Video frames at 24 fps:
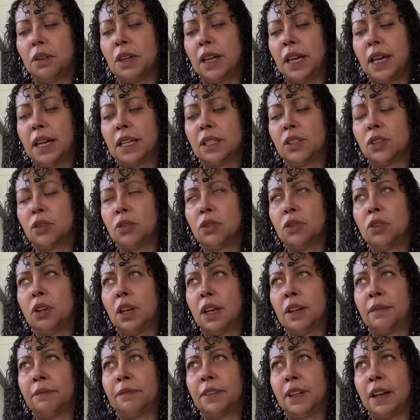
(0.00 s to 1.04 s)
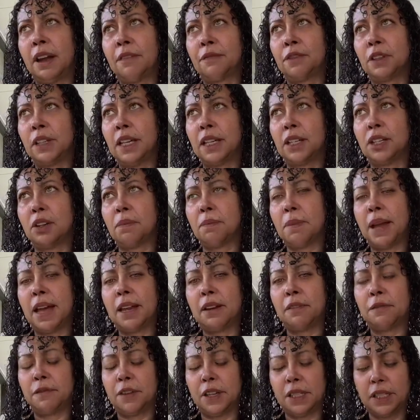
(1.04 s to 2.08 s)
Okay, so I feel like you're
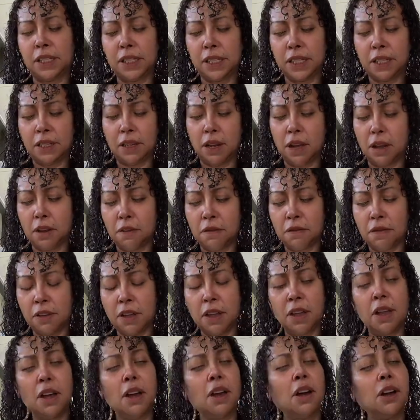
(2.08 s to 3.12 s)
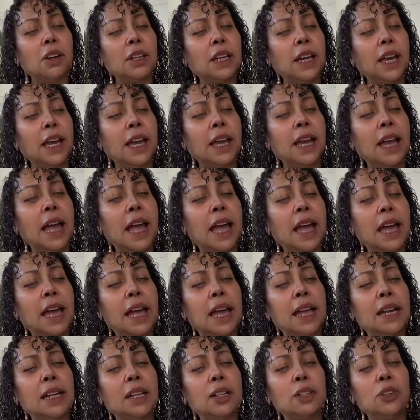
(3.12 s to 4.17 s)
manifesting love, okay?
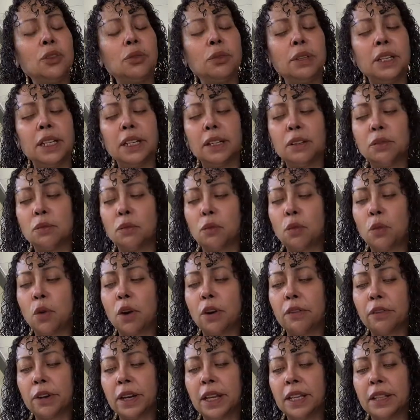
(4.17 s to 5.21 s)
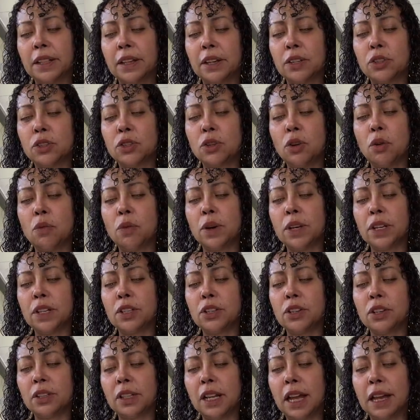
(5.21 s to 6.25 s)
And you needn't worry. There's no one
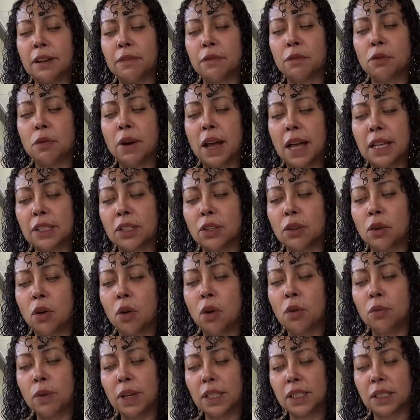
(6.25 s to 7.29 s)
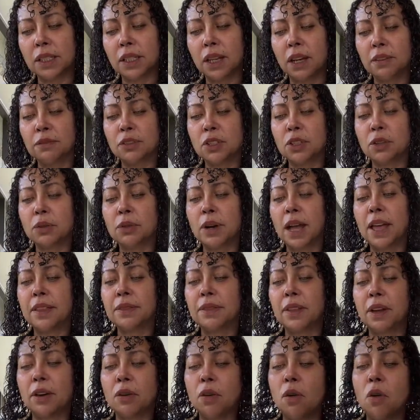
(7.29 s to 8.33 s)
in your life who hasn't always loved you,
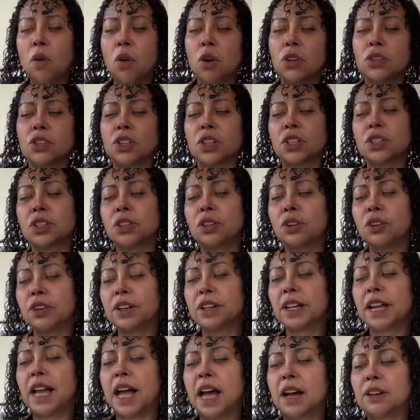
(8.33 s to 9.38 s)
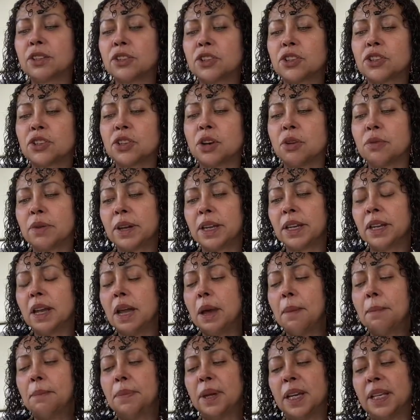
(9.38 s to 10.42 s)
and they're all just learning how to show
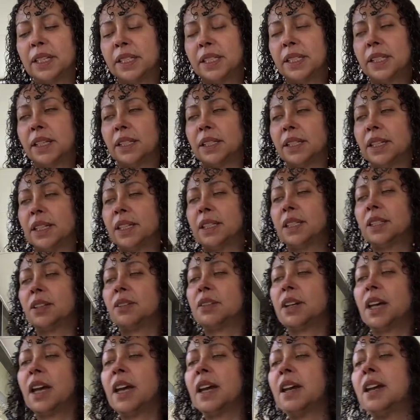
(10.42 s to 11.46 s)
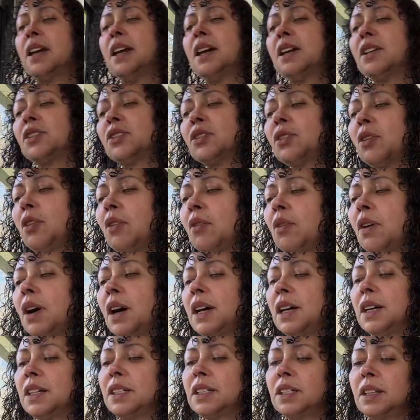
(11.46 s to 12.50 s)
it, big sillies, okay?
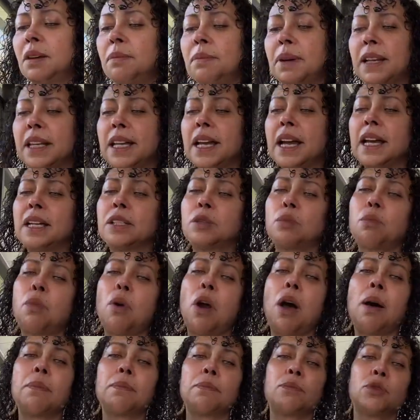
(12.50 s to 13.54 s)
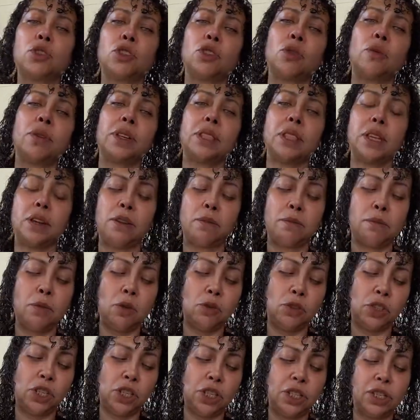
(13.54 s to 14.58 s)
So somebody has problems showing their
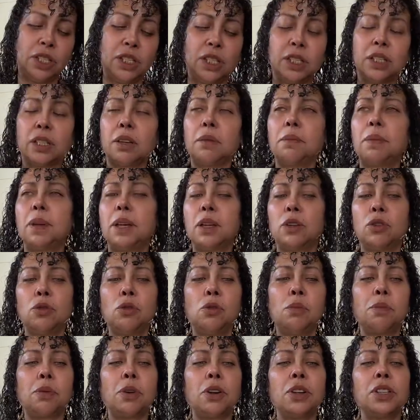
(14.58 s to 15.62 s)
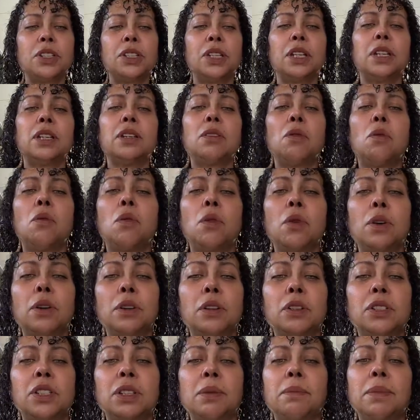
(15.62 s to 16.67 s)
emotions. This could be a new person
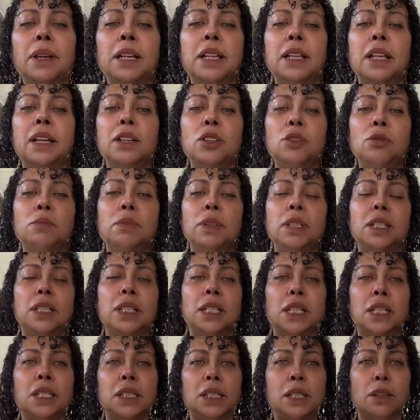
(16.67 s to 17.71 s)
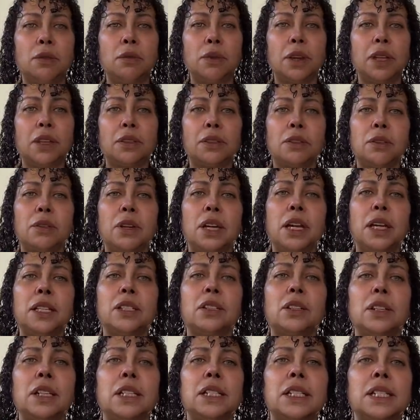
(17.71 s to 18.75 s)
or somebody that you've been dealing with,
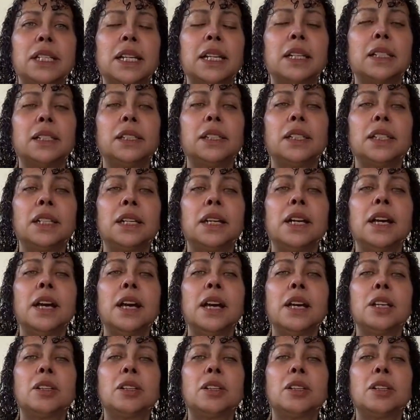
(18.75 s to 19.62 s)
okay? So let's take a look.